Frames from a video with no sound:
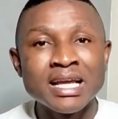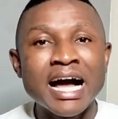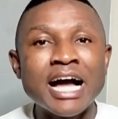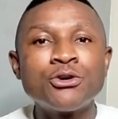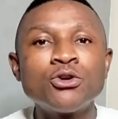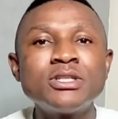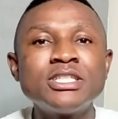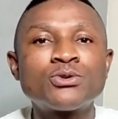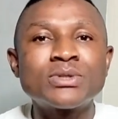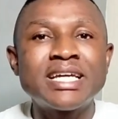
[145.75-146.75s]
And you don't
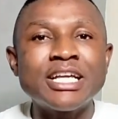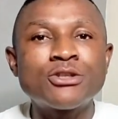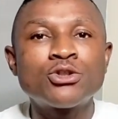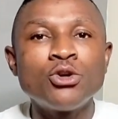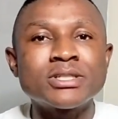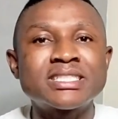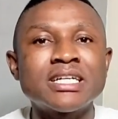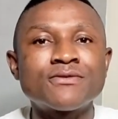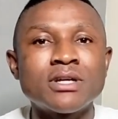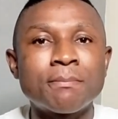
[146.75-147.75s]
need to get
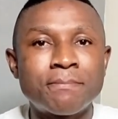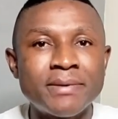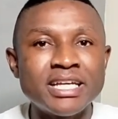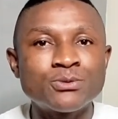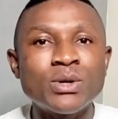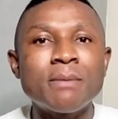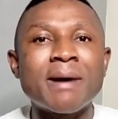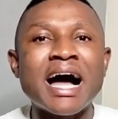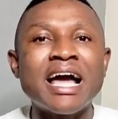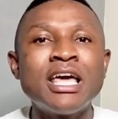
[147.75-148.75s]
yourself to a place
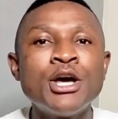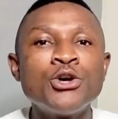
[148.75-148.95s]
whereby